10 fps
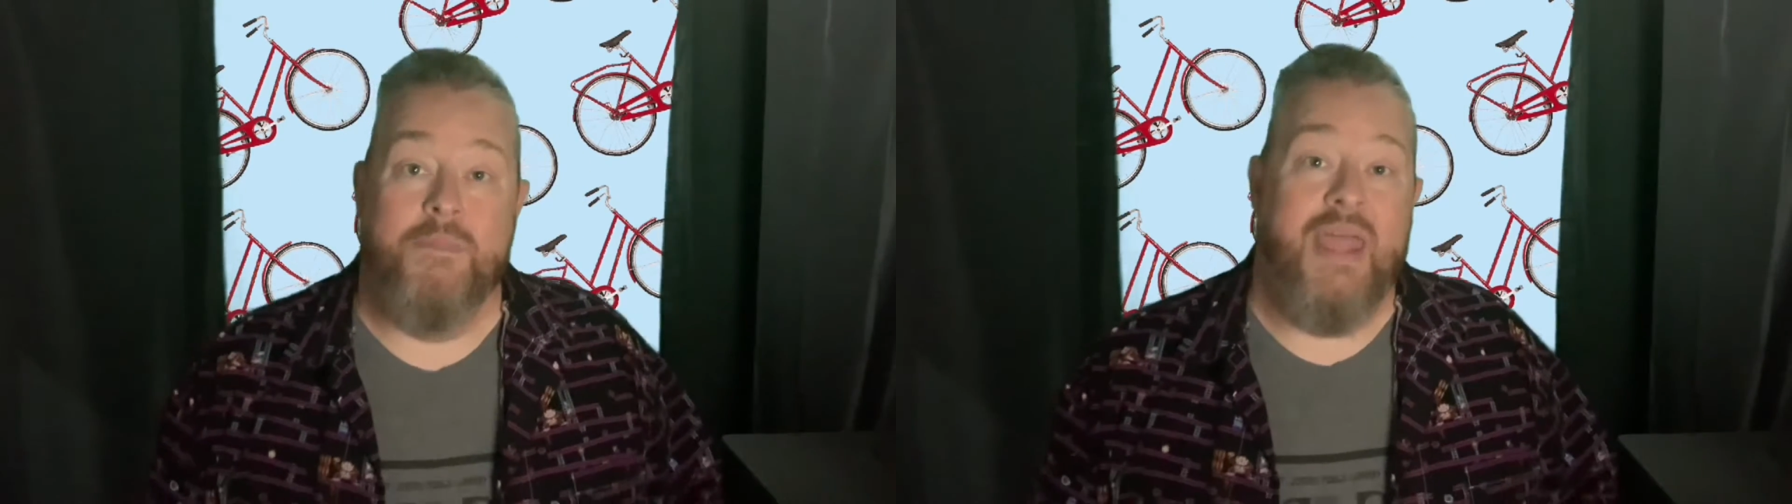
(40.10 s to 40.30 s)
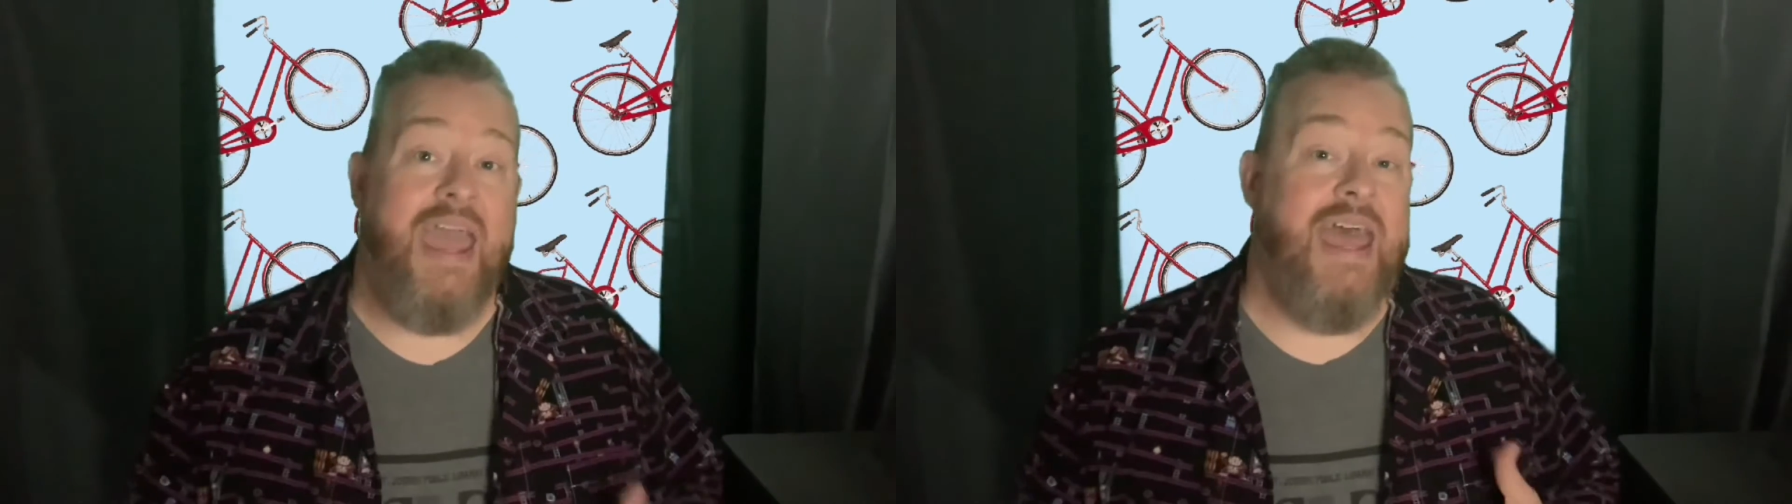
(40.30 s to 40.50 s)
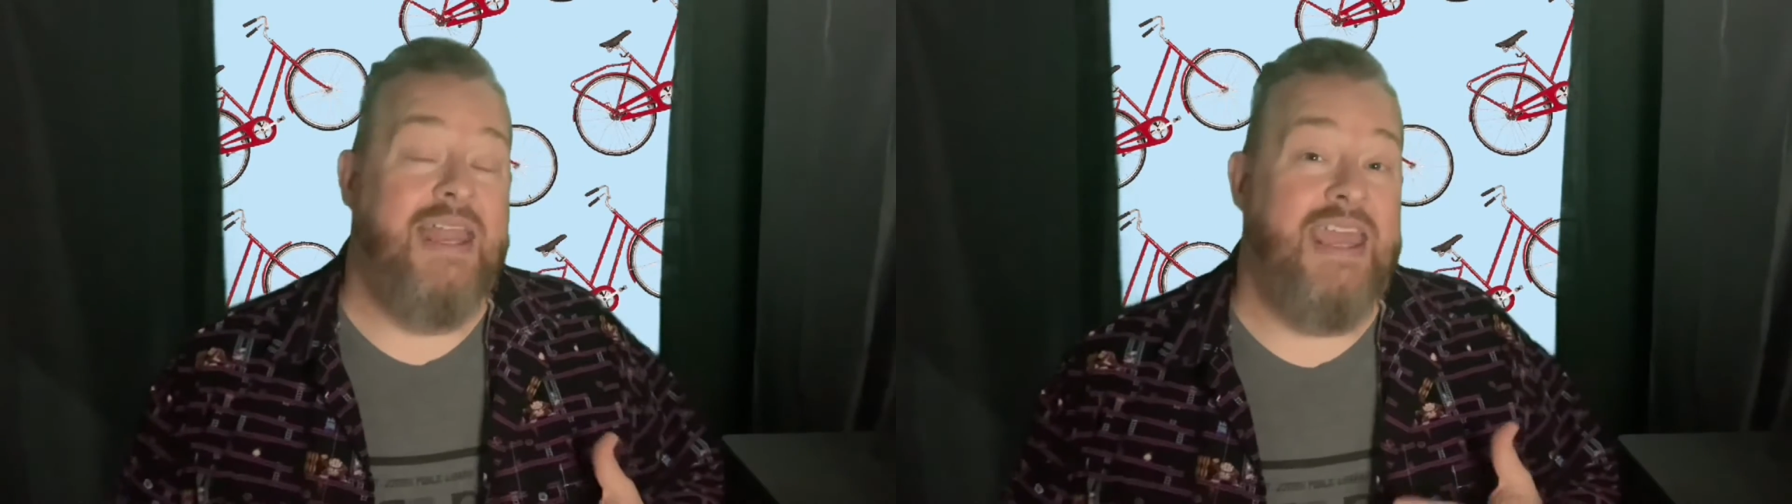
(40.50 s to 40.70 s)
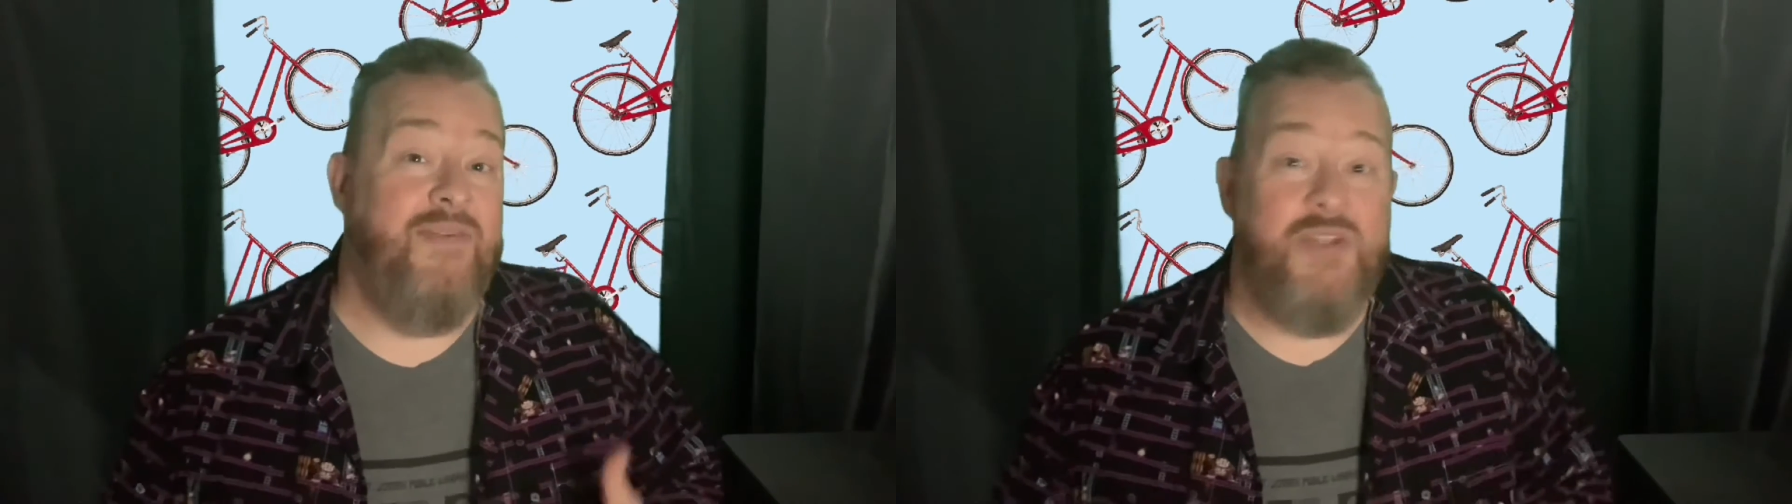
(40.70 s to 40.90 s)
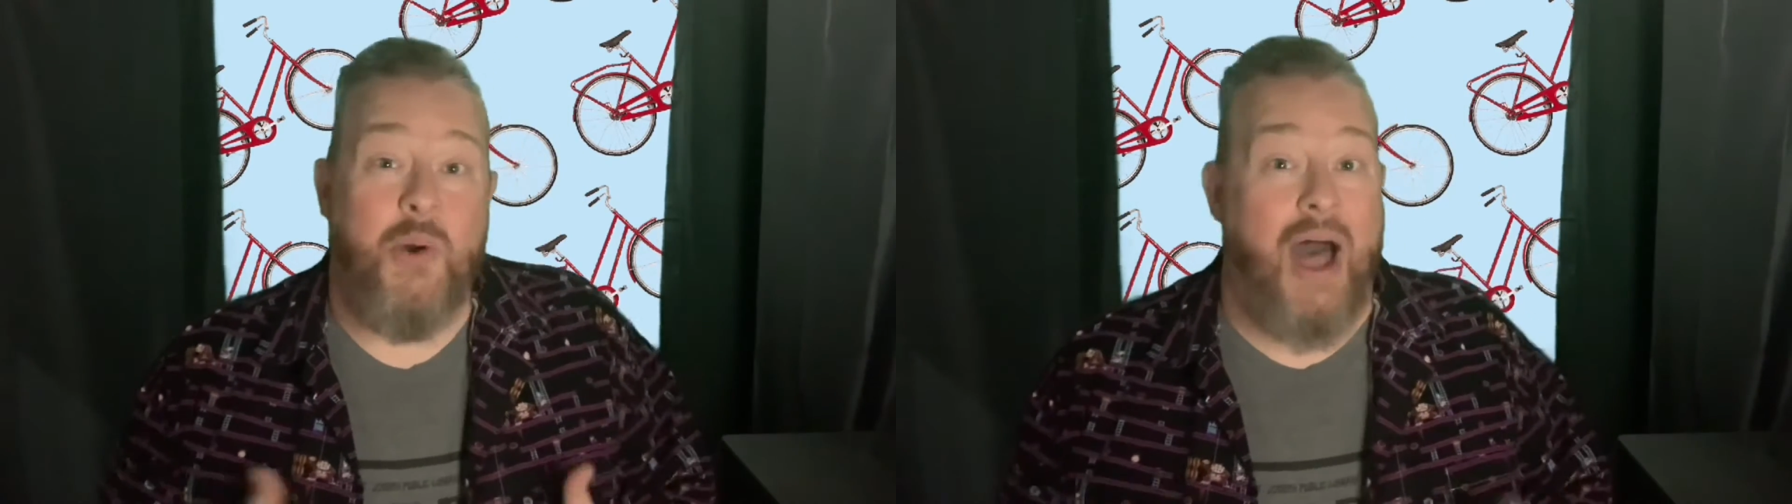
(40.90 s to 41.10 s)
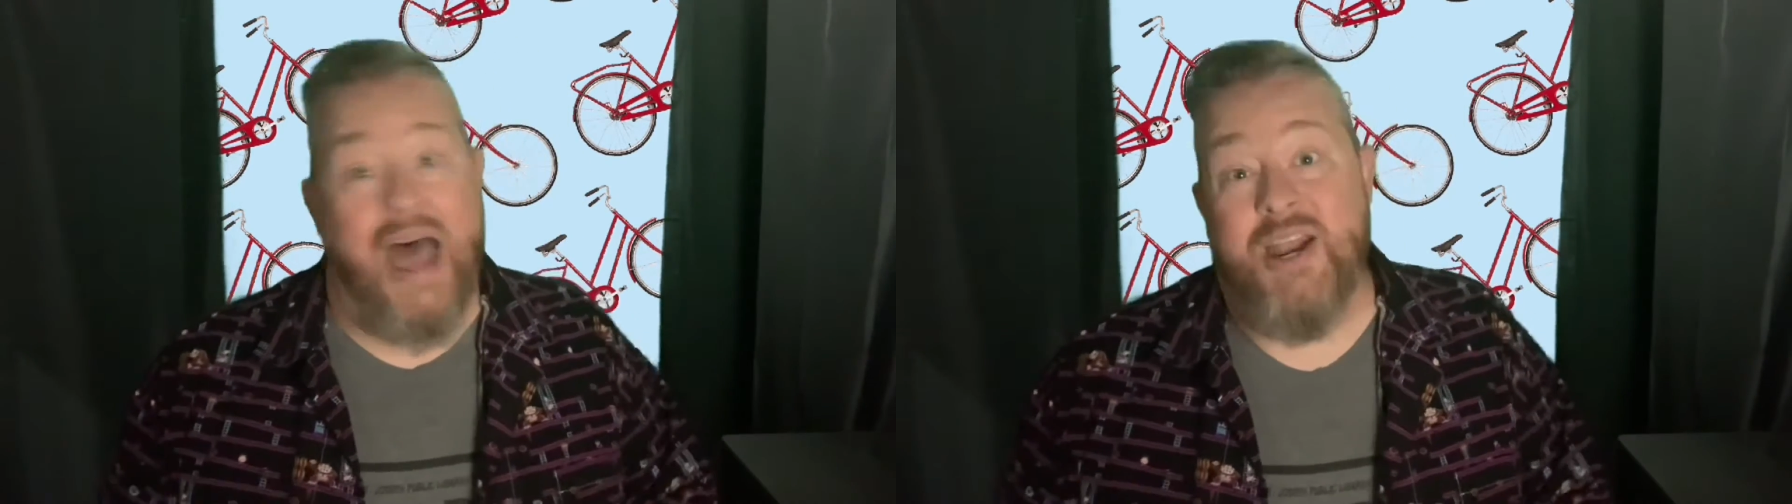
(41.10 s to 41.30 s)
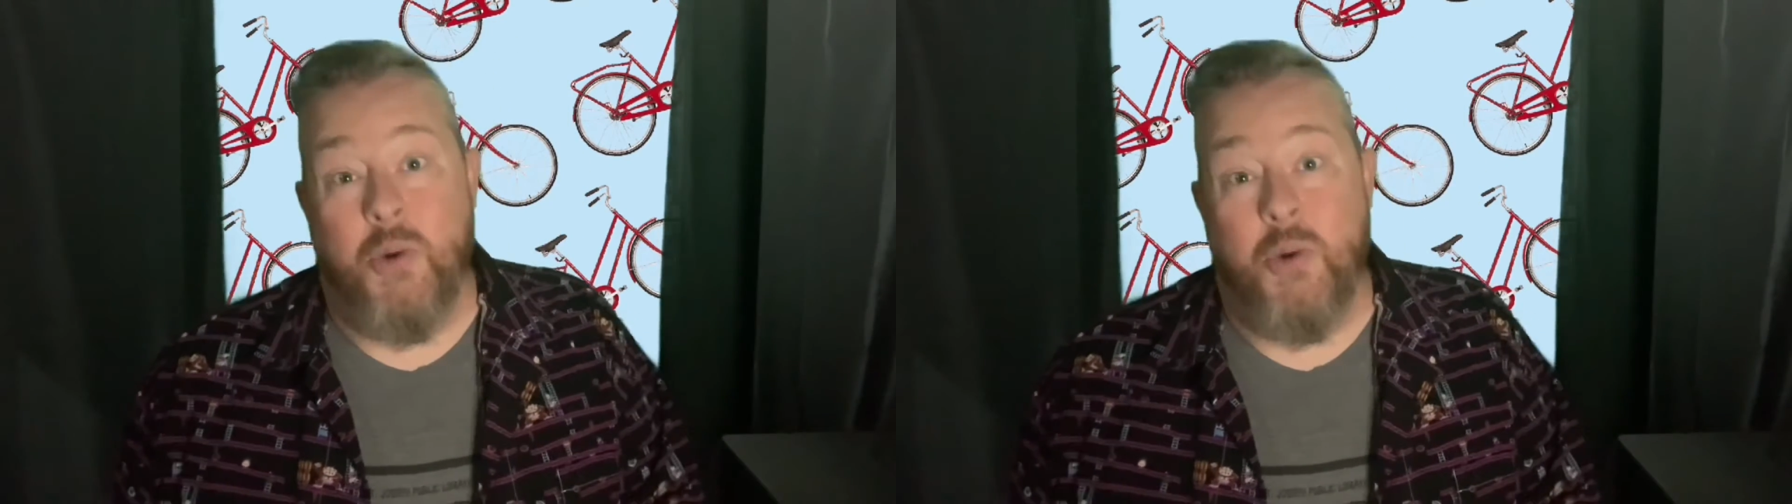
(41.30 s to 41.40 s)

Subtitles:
And even though I don't